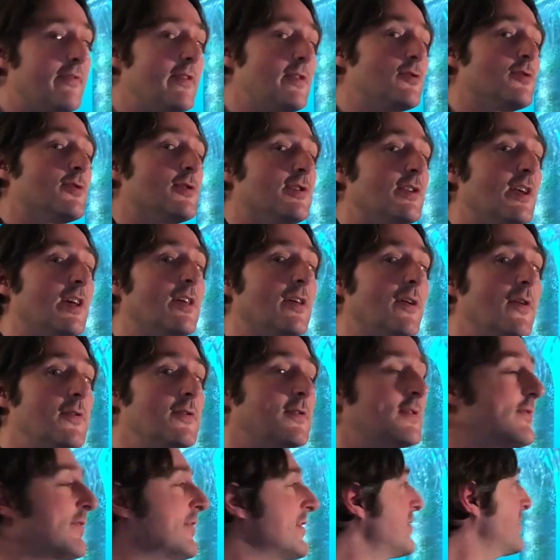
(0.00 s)
interesting
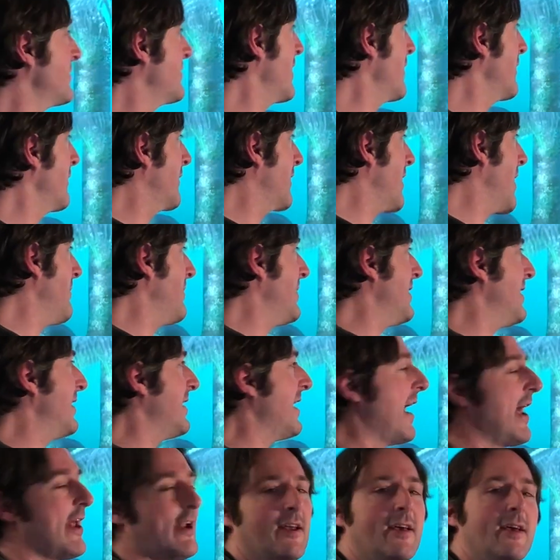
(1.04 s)
ghost fish that are coming in
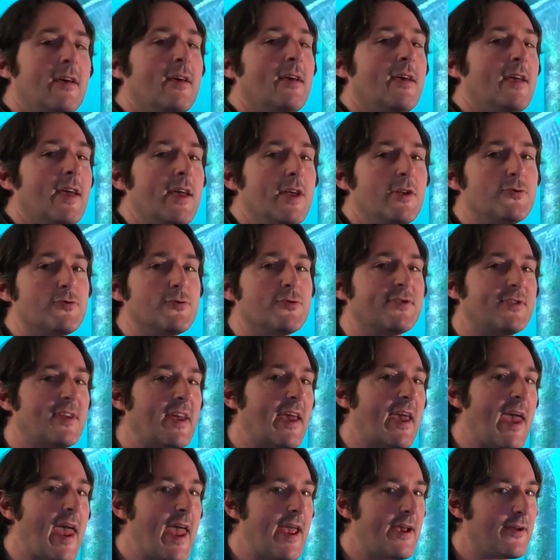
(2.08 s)
at
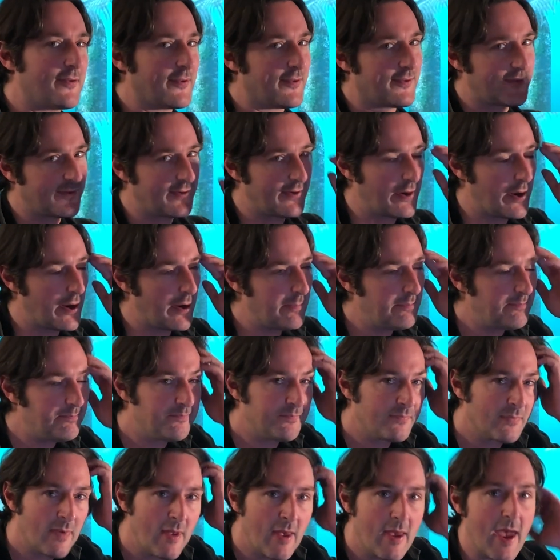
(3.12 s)
interesting angles, you know?
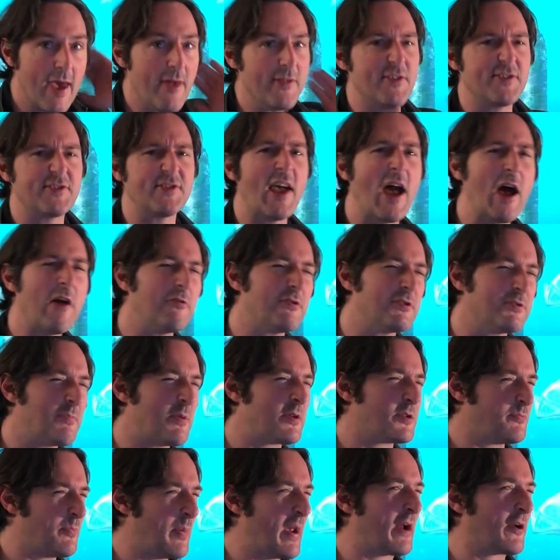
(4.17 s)
And the sound is
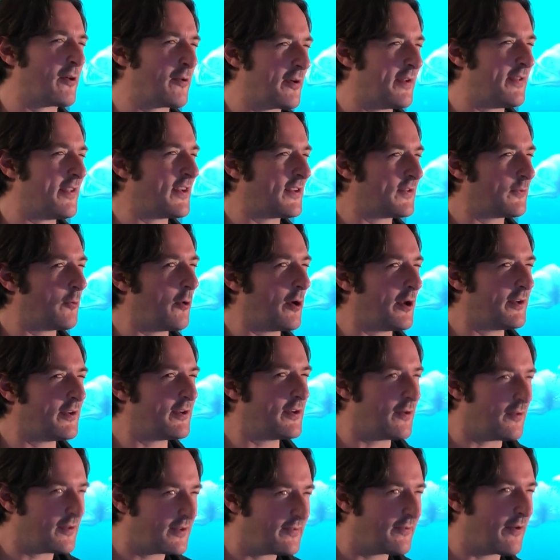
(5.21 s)
much better in this one
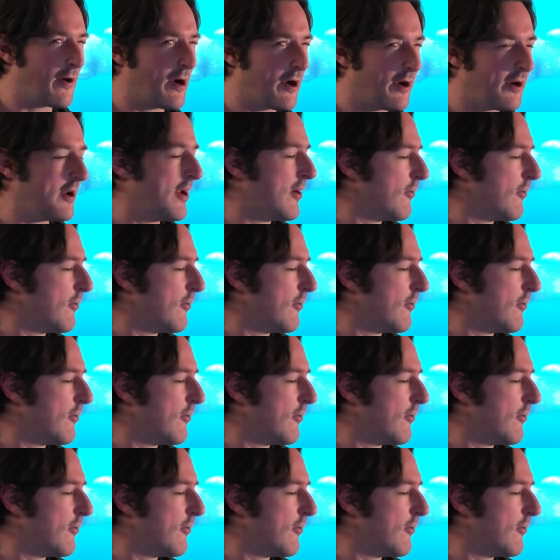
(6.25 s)
too. It's very